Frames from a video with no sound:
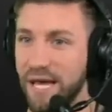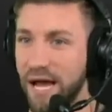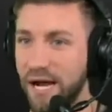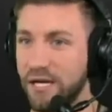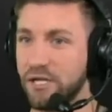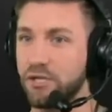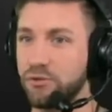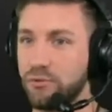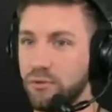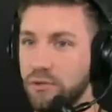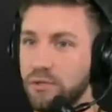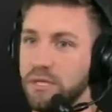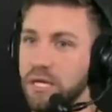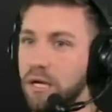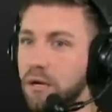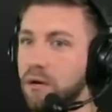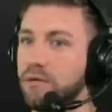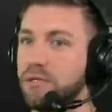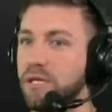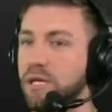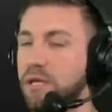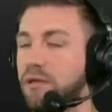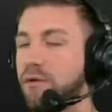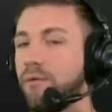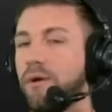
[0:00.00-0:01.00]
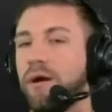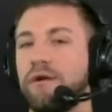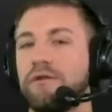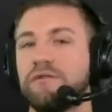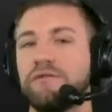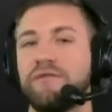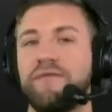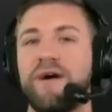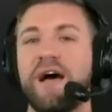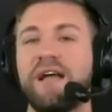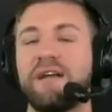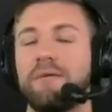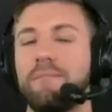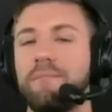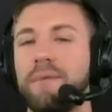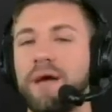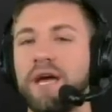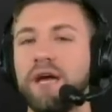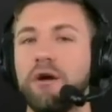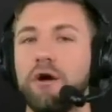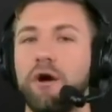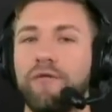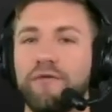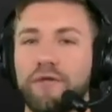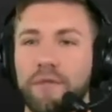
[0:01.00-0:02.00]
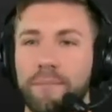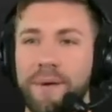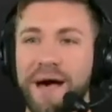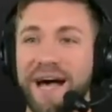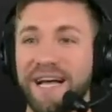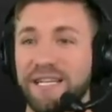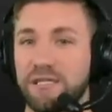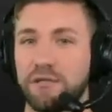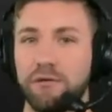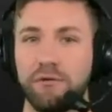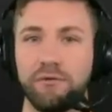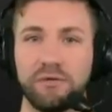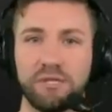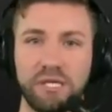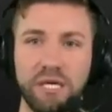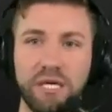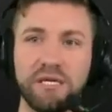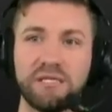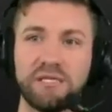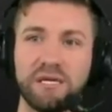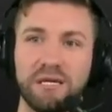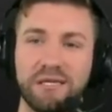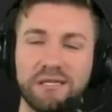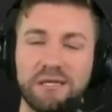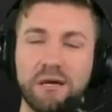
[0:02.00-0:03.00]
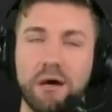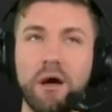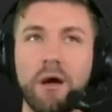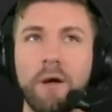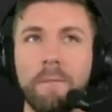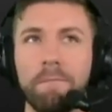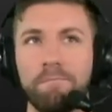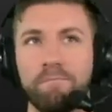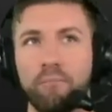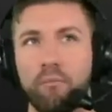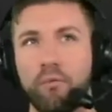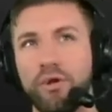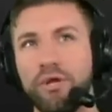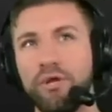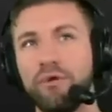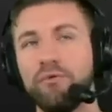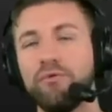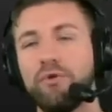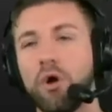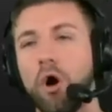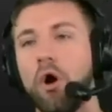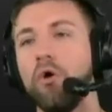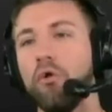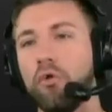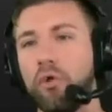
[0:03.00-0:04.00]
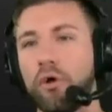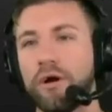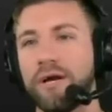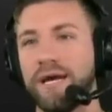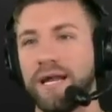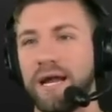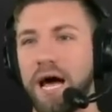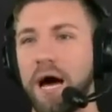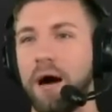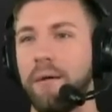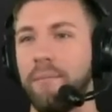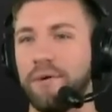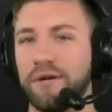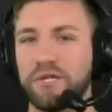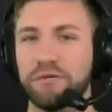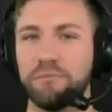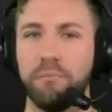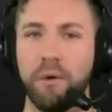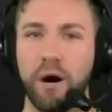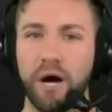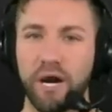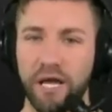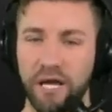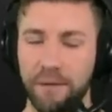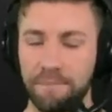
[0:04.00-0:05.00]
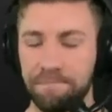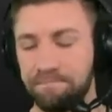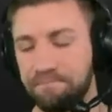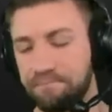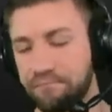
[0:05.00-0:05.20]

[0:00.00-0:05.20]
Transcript: extra deals that the Raiders have had to make over the past two seasons when you go look at how much money